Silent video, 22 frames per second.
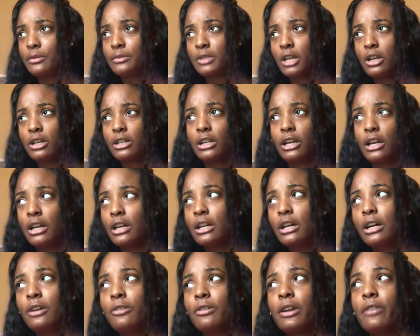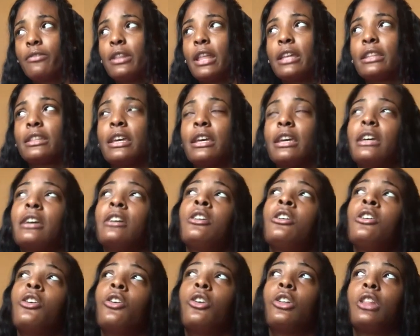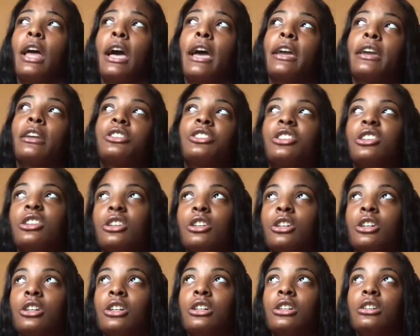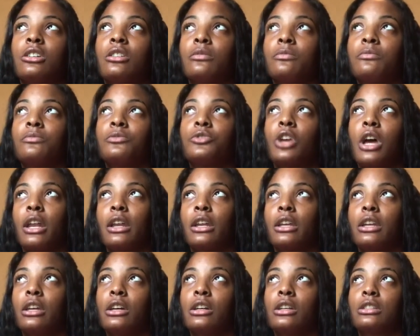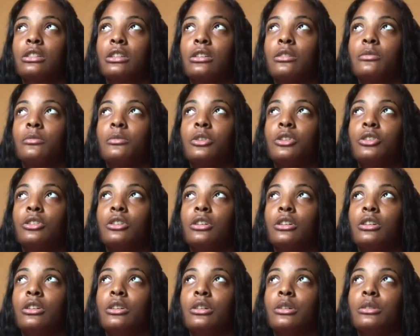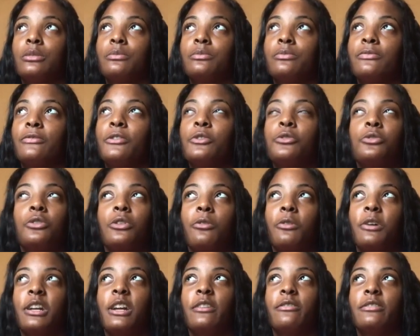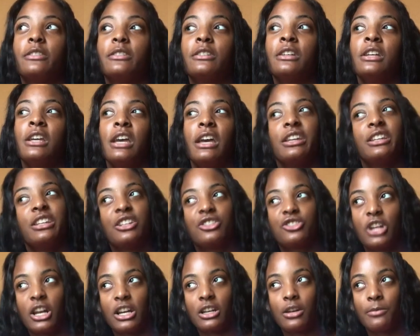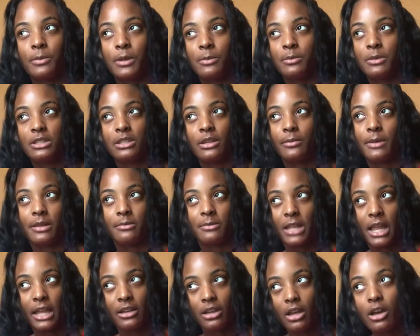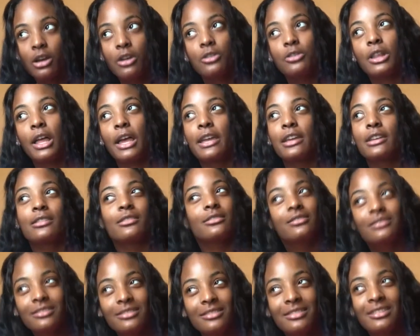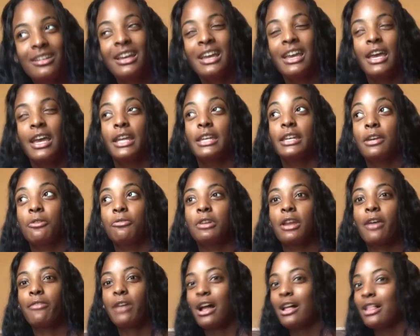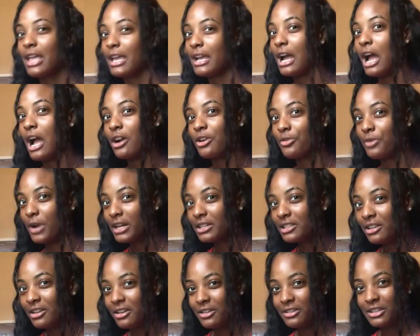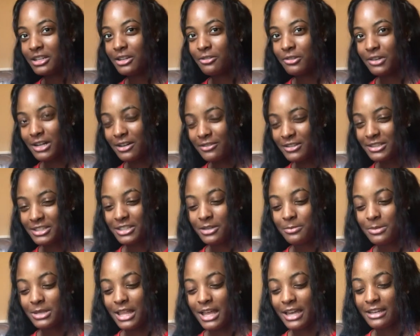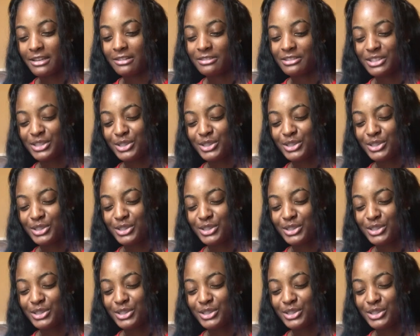talking to her or whatever like that. Or like she'll try to get her some food or whatever, and then try to come give me something. I'd be like, no, like, and then whenever I correct her on it or whatever, she'd be like,